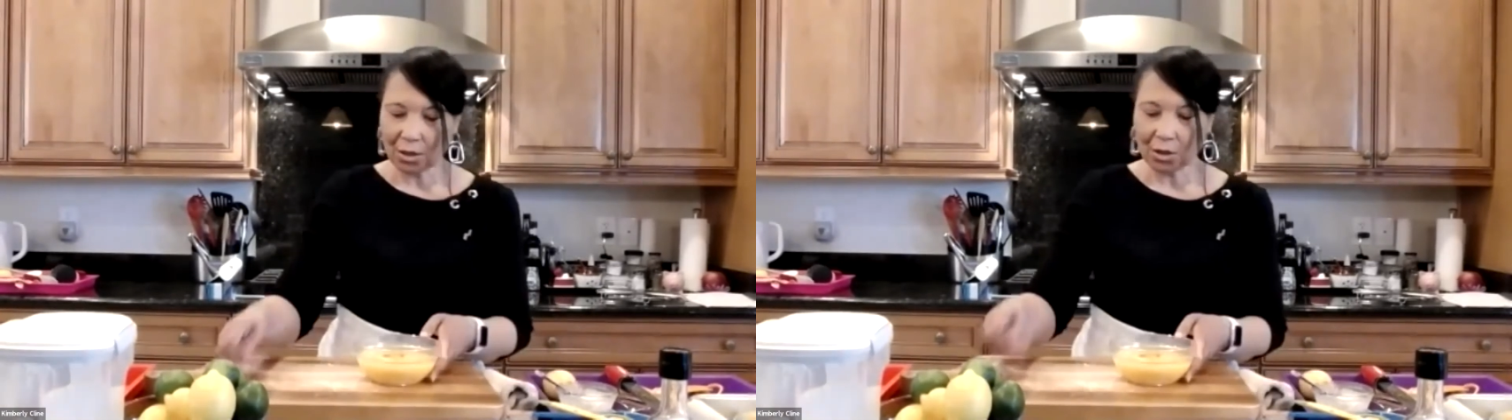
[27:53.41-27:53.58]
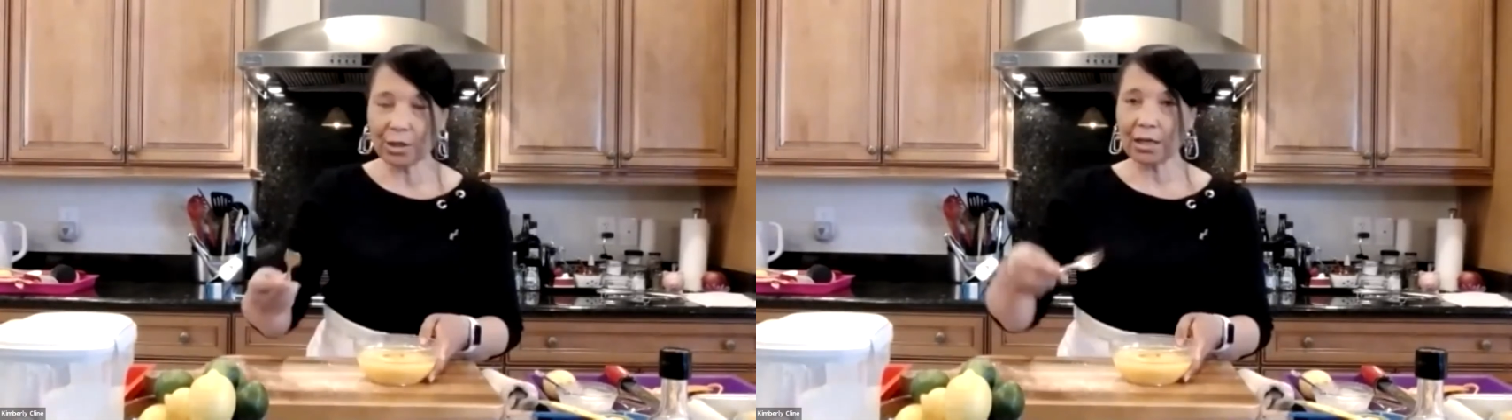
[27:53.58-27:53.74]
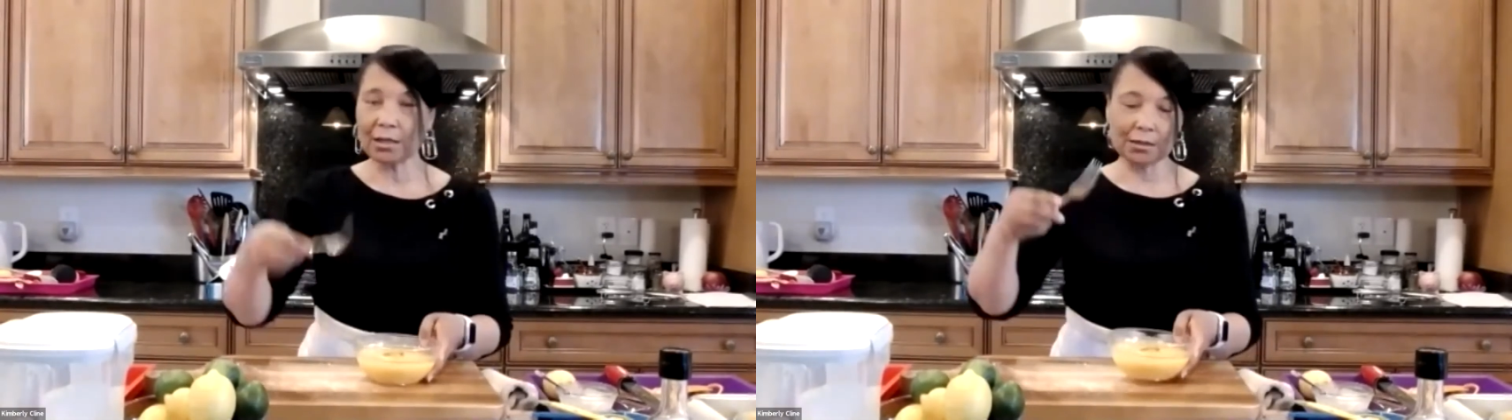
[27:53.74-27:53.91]

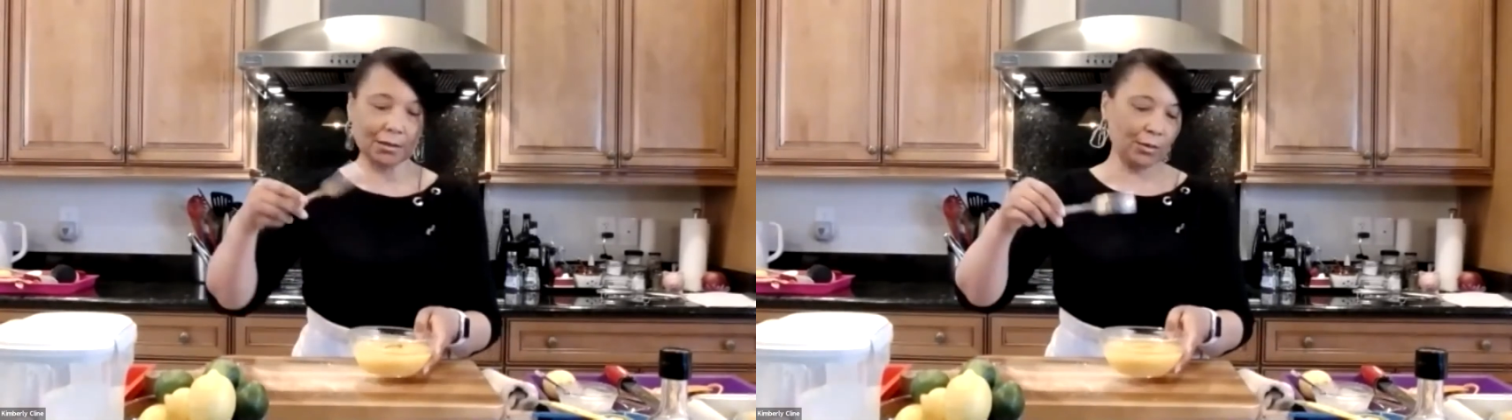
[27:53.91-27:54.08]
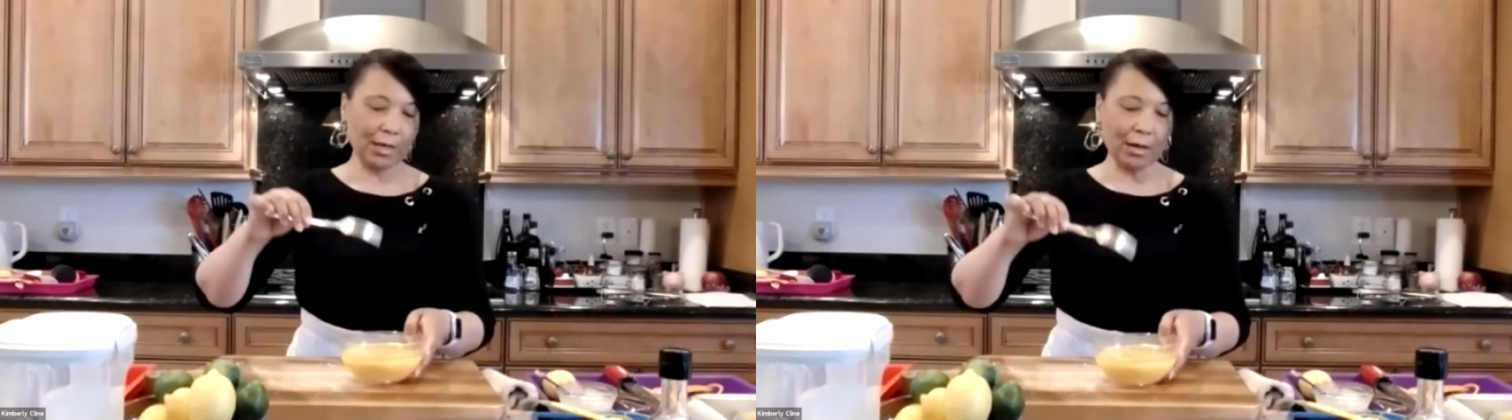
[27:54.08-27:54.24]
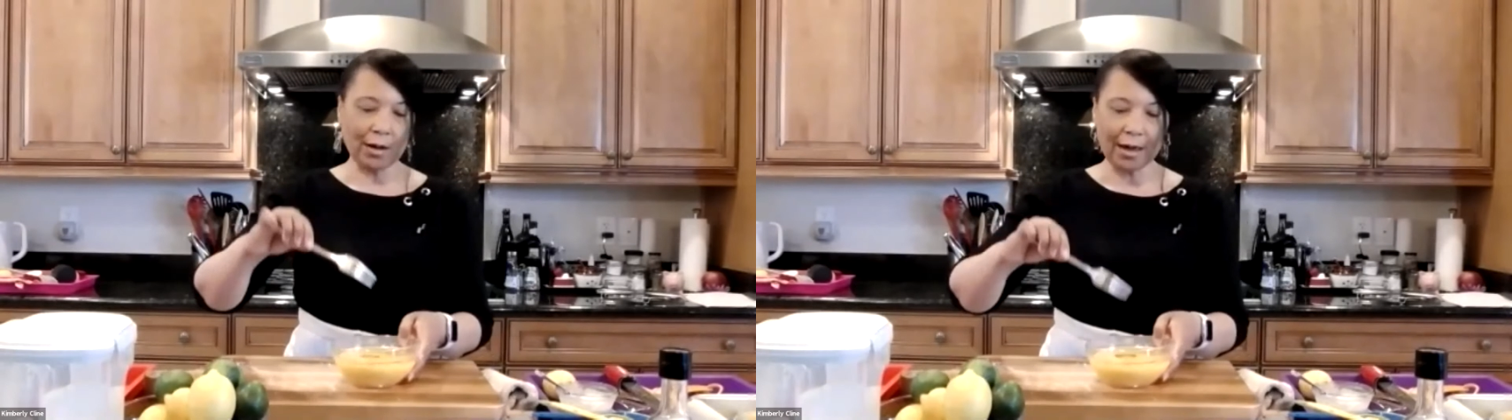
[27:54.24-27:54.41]
Okay,
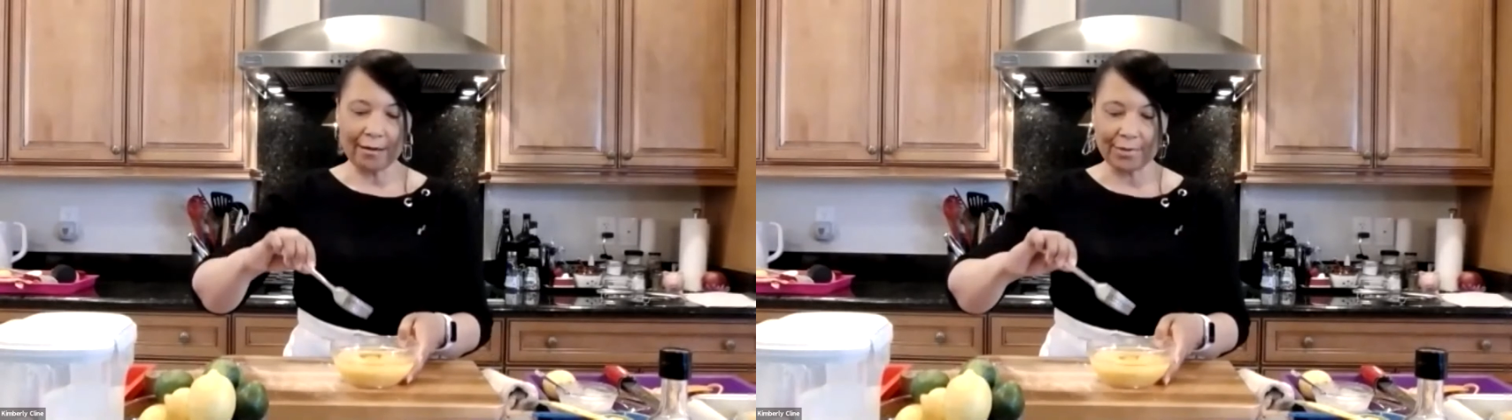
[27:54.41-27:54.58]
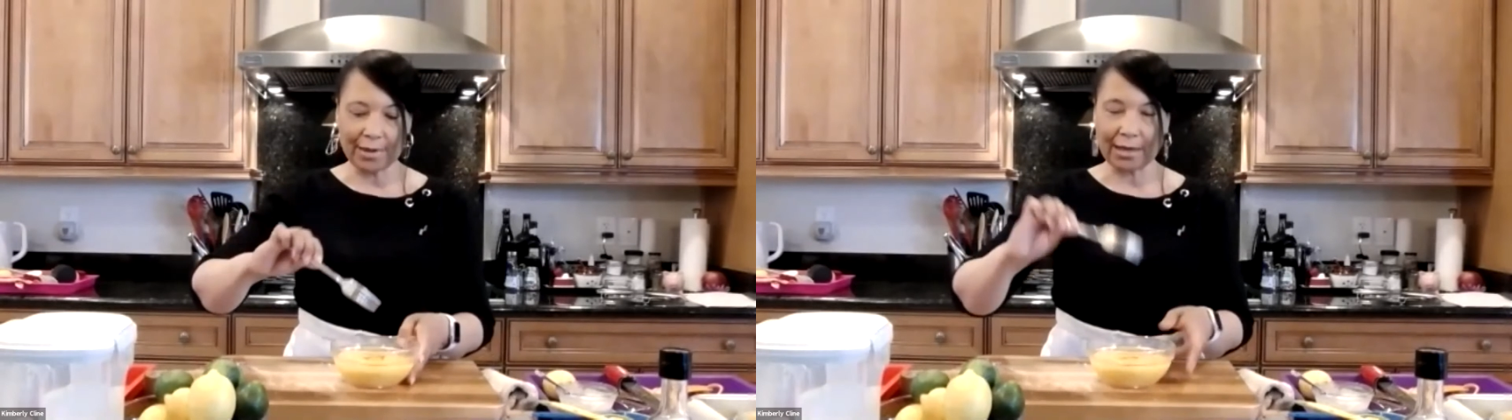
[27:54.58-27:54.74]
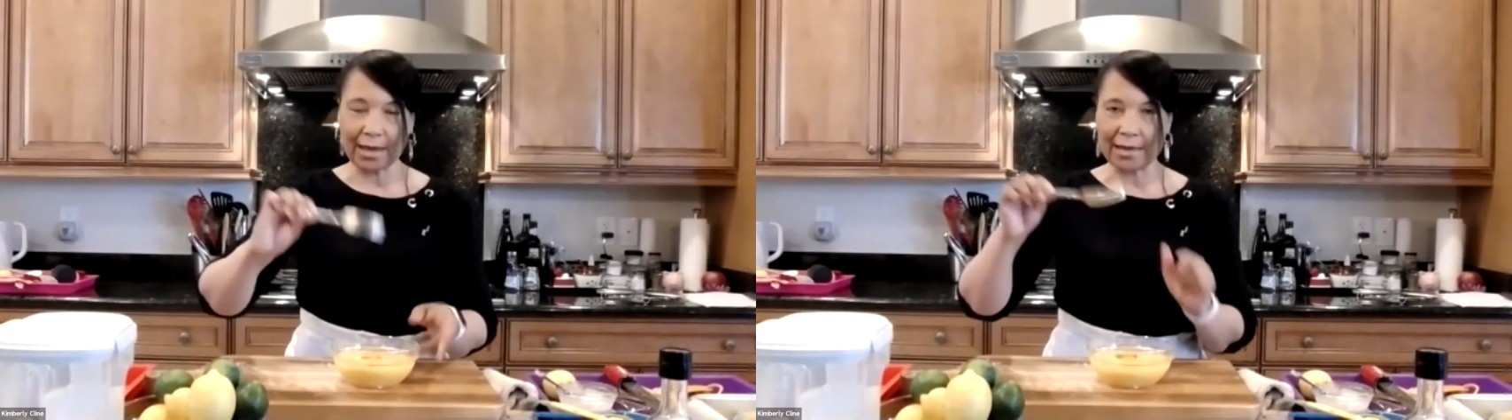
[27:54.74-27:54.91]
so now I
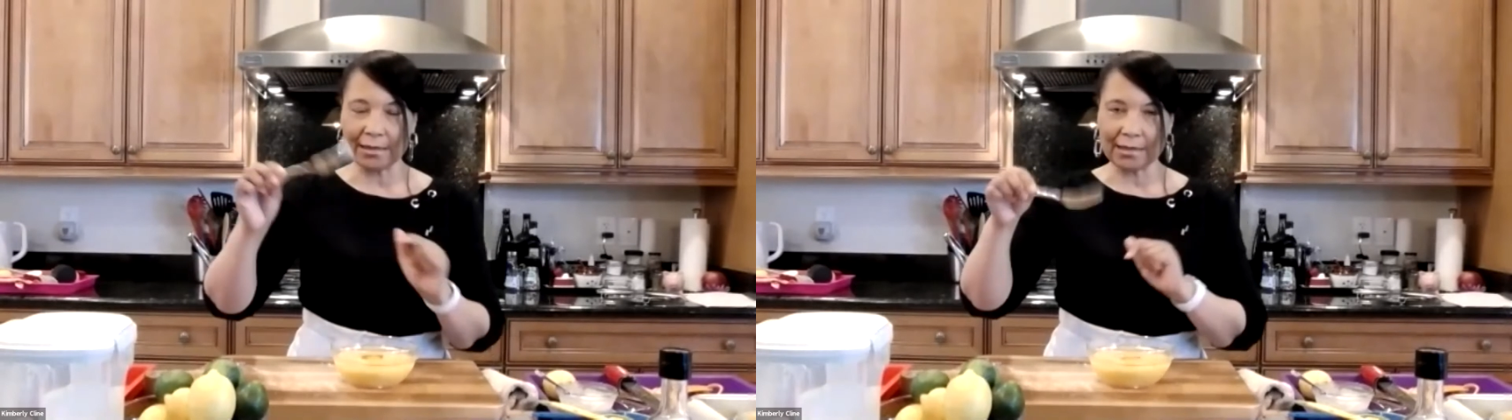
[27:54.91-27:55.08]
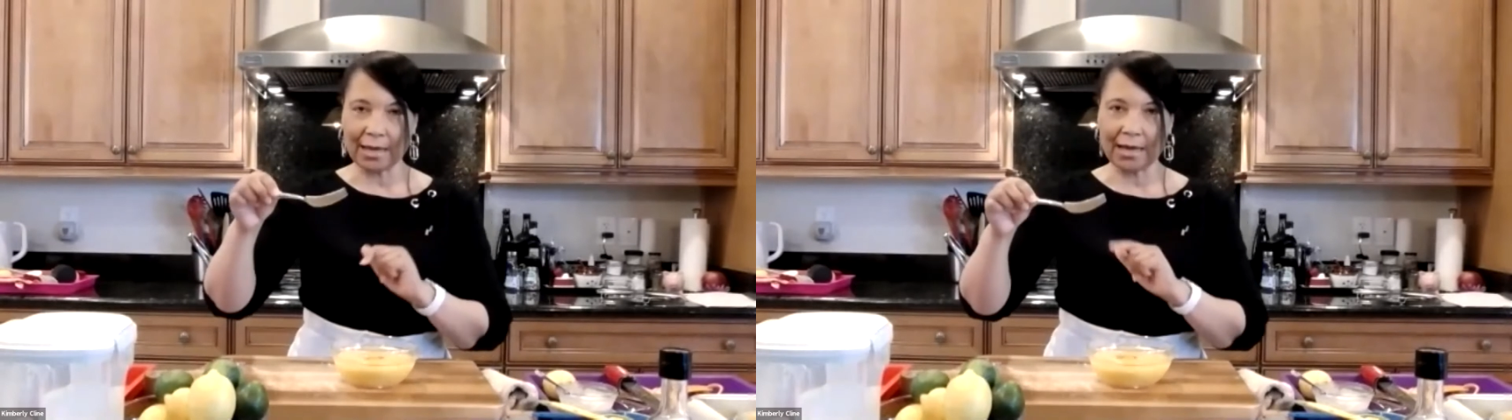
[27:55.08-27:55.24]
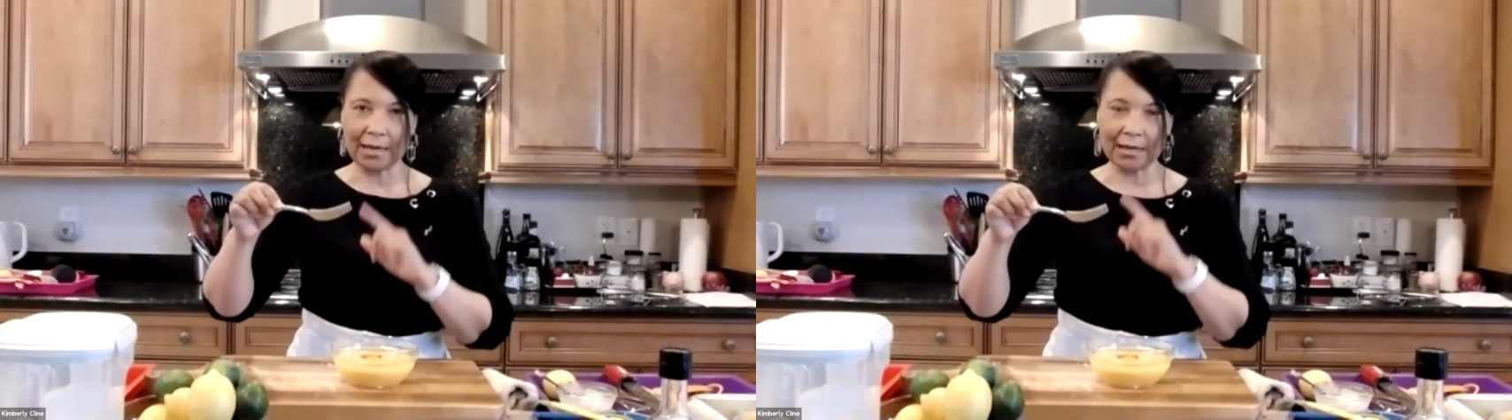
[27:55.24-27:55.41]
have that
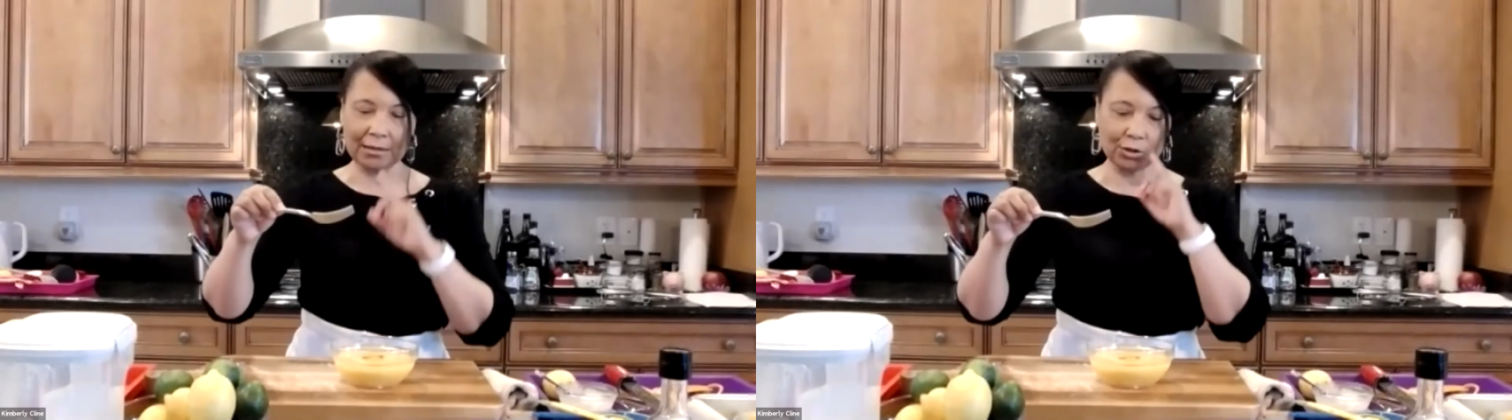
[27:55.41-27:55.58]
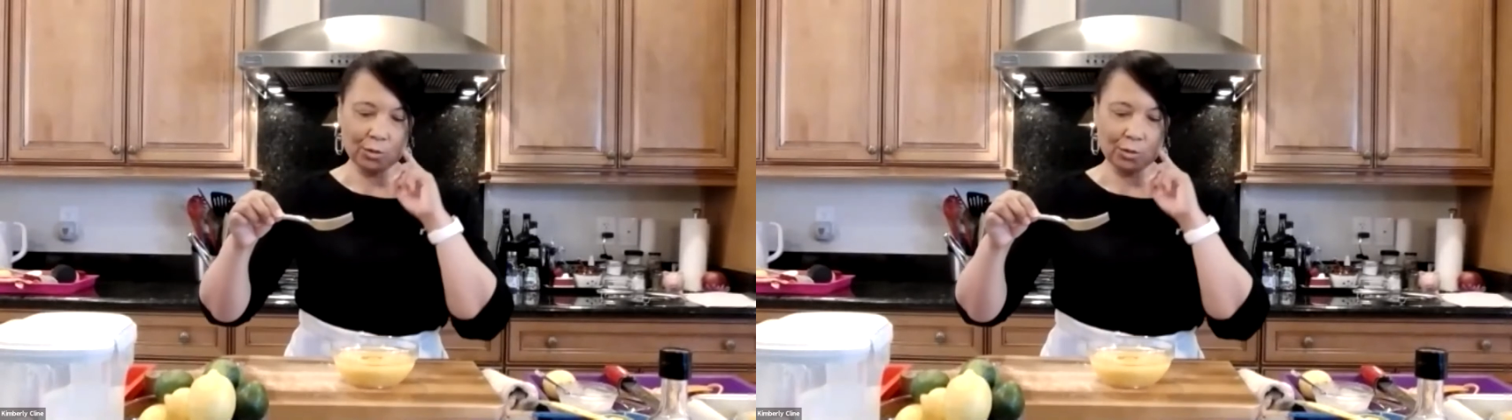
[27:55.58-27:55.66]
added egg